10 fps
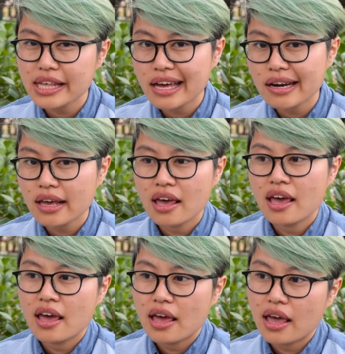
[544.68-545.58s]
then,
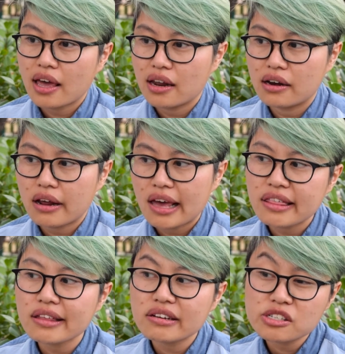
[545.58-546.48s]
and I
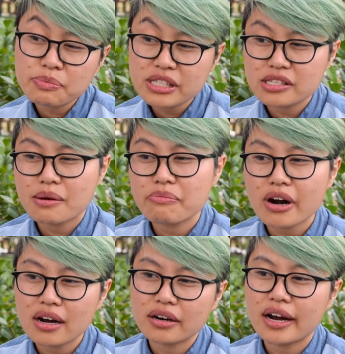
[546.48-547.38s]
think there's been some
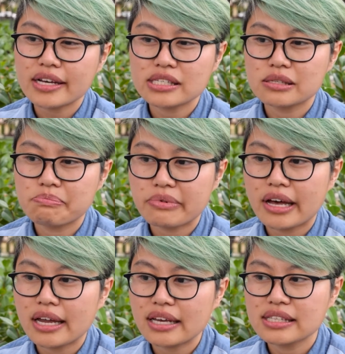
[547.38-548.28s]
progress,
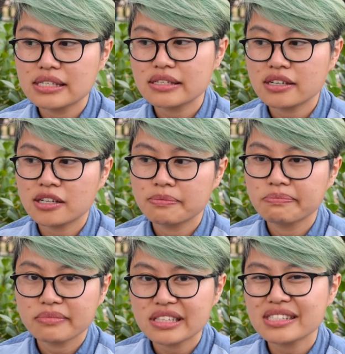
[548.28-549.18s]
but it's still
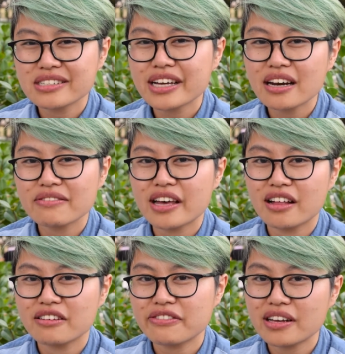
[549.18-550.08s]
kind of the
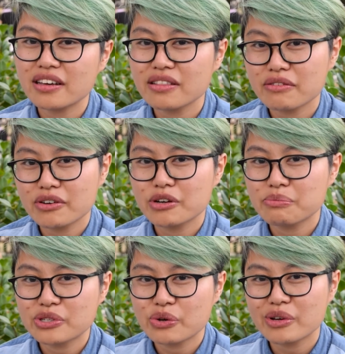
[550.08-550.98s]
elephant in the
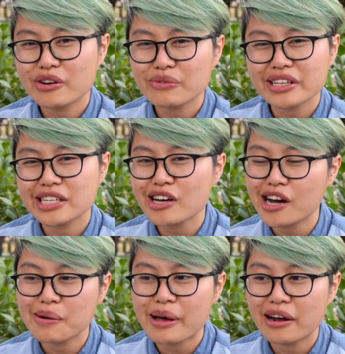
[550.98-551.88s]
room, so we don't really
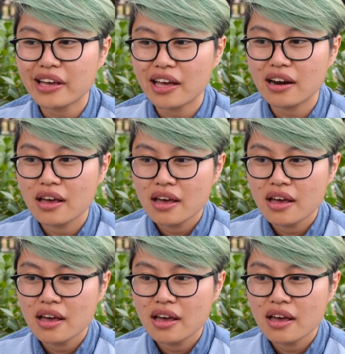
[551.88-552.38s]
talk about it.